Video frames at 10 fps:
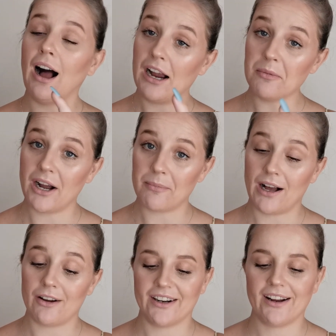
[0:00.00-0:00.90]
eyebrow
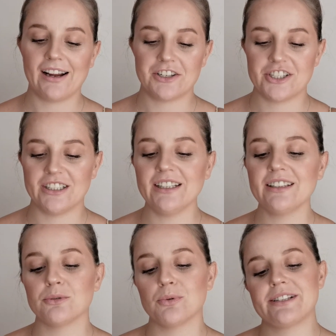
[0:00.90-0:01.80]
powder, actually
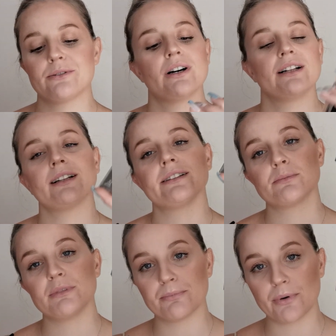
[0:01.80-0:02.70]
the Wet n Wild
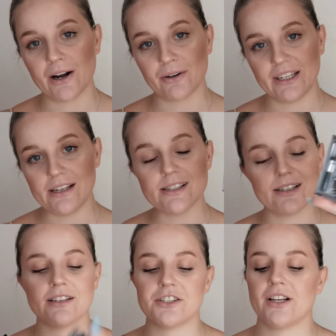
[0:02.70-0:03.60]
Ultimate Brow Kit
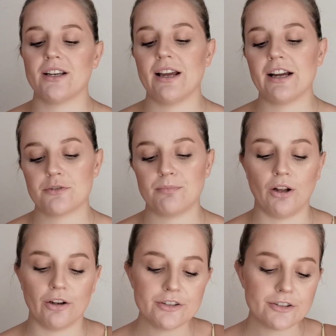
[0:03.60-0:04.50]
in the shade Ash
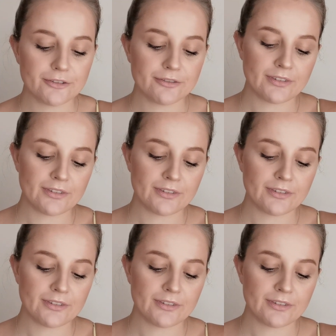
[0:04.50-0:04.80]
Blonde,